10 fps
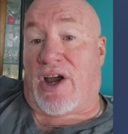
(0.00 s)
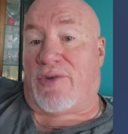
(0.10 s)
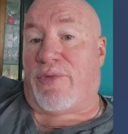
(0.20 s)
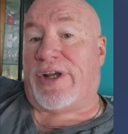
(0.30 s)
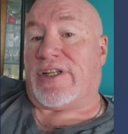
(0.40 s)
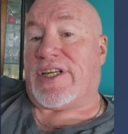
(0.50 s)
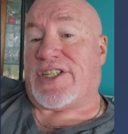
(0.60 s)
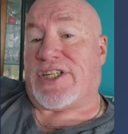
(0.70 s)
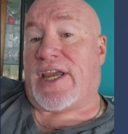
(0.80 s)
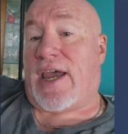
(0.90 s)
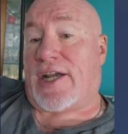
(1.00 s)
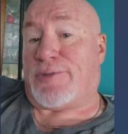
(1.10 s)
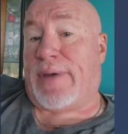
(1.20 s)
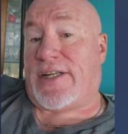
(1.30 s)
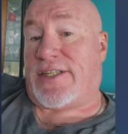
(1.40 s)
unrealistic
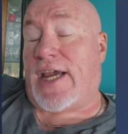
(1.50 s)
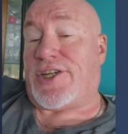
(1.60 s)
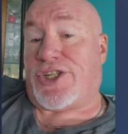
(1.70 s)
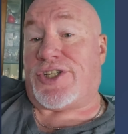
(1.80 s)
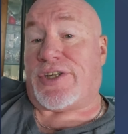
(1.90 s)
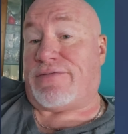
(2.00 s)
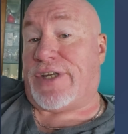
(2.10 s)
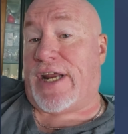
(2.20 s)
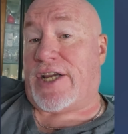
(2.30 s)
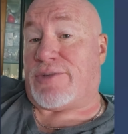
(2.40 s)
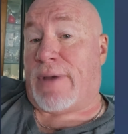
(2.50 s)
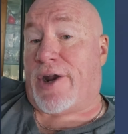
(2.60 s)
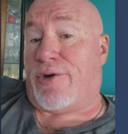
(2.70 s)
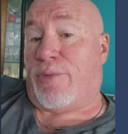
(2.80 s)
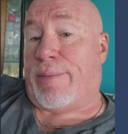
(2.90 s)
expectations of today's
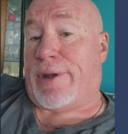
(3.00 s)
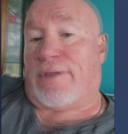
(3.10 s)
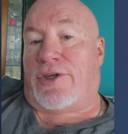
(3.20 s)
modern women.